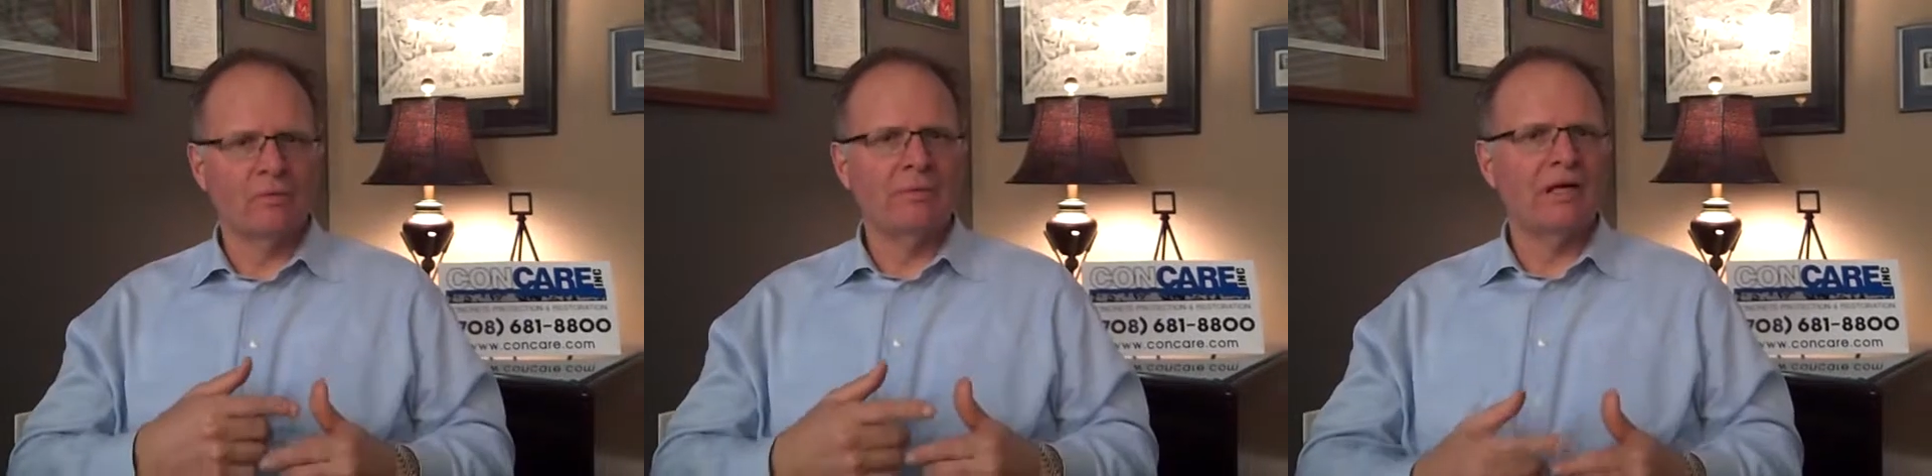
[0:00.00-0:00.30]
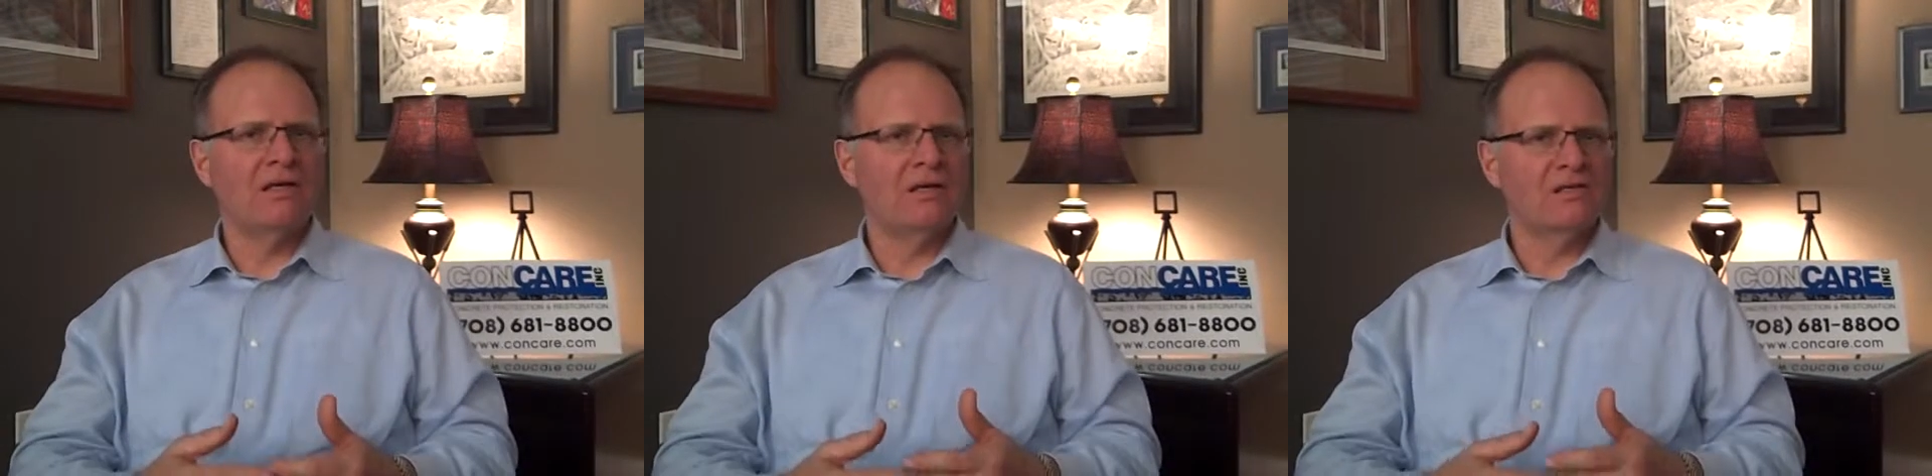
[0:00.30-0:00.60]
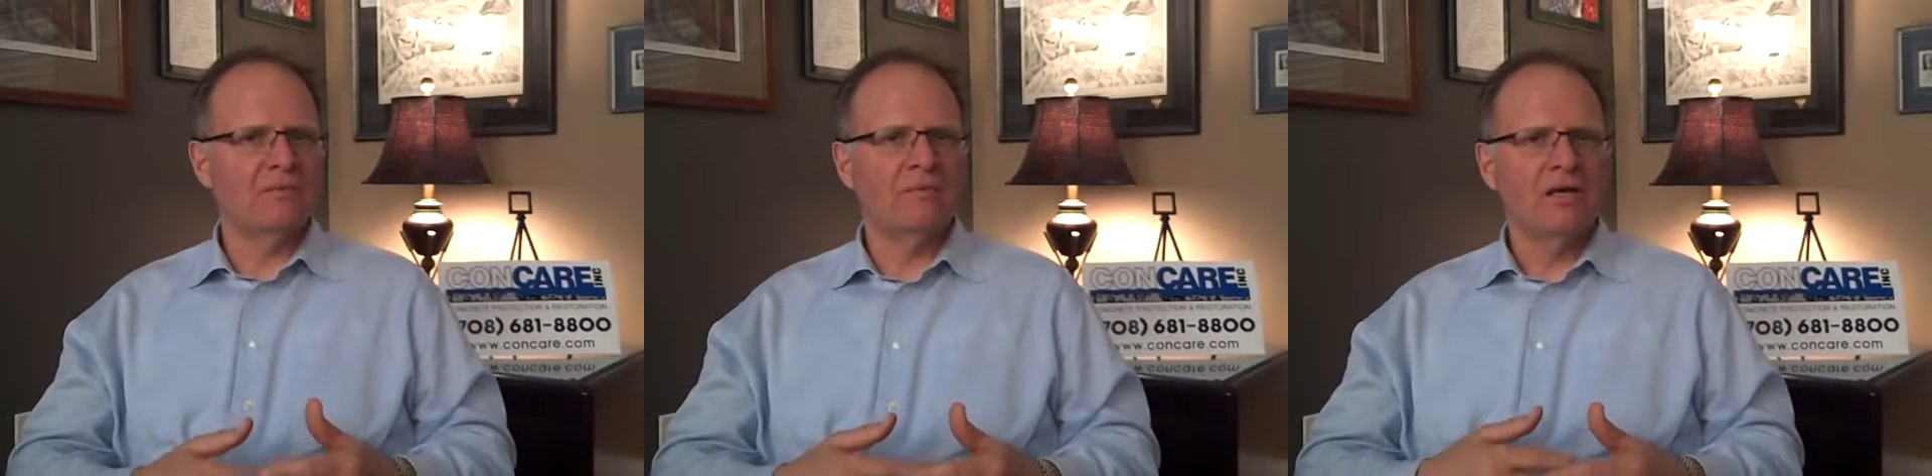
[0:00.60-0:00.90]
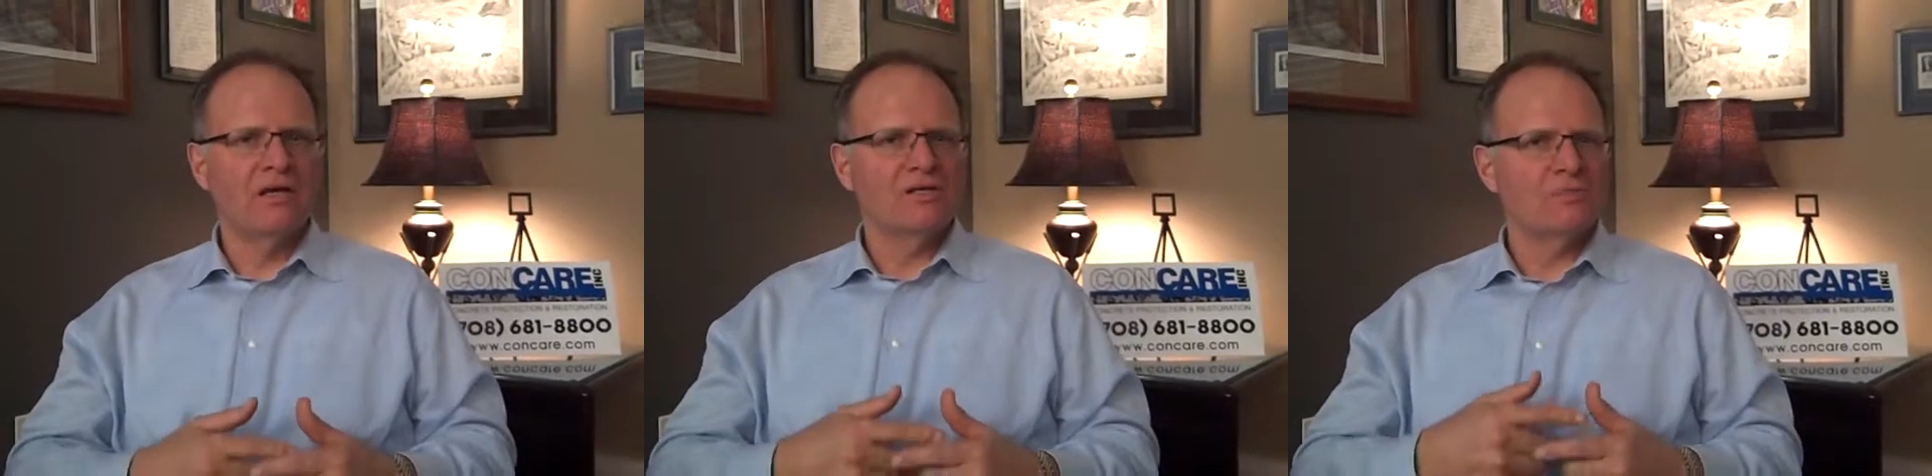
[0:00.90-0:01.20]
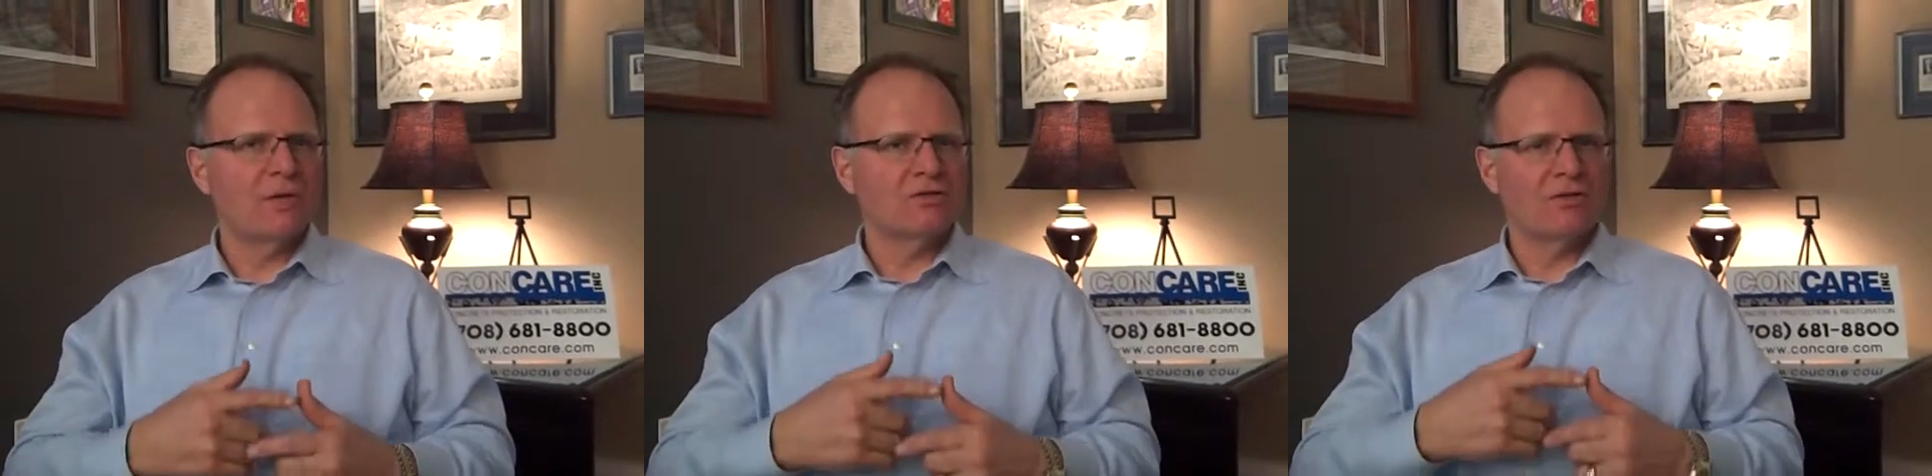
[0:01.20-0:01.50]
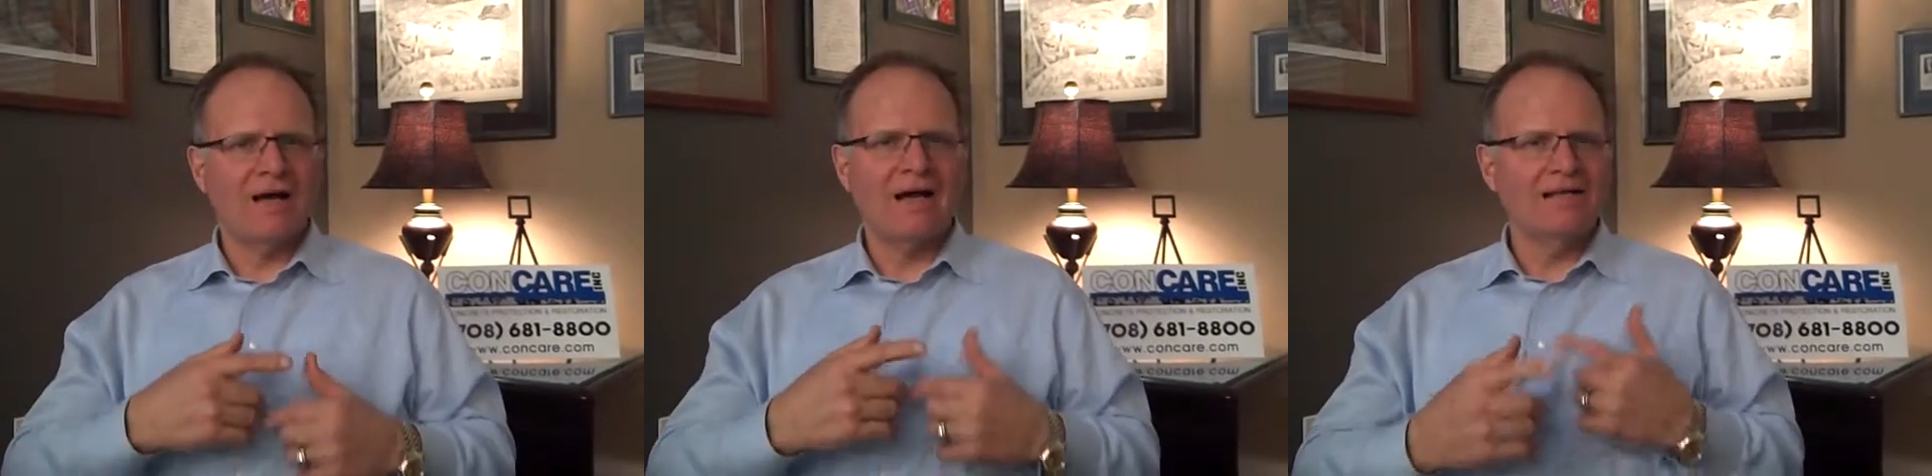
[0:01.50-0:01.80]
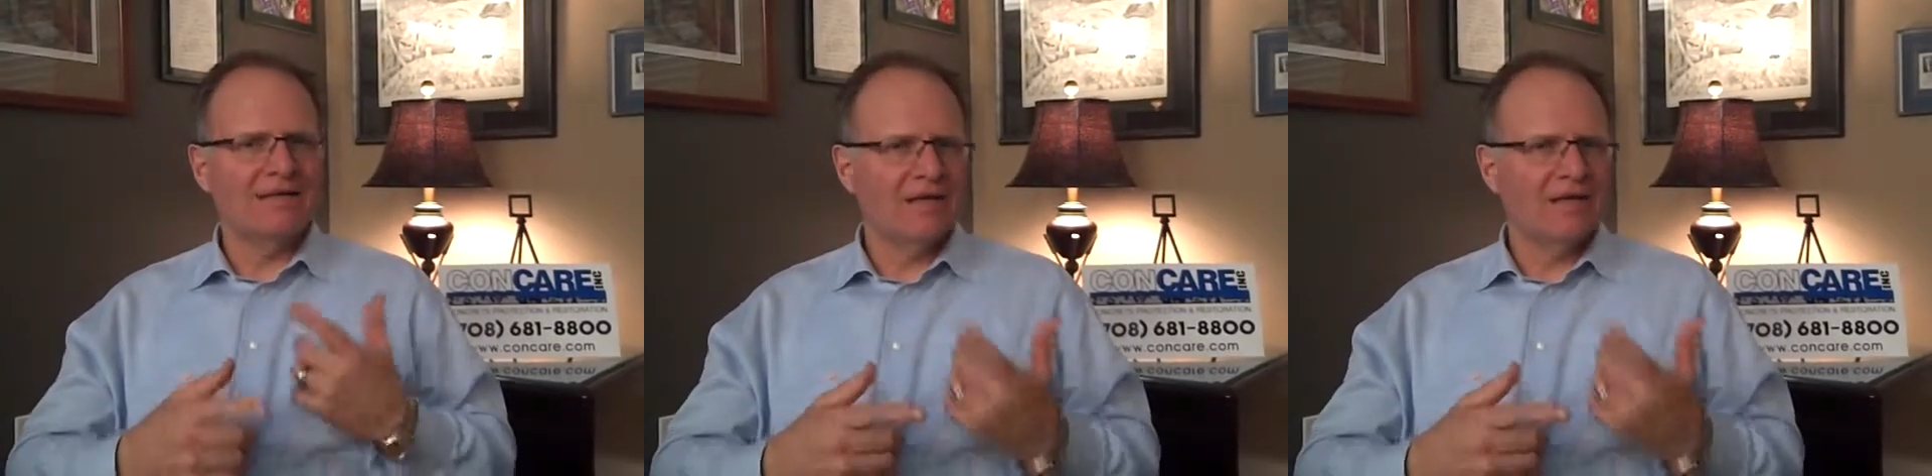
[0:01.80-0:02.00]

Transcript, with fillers: we might need some special highly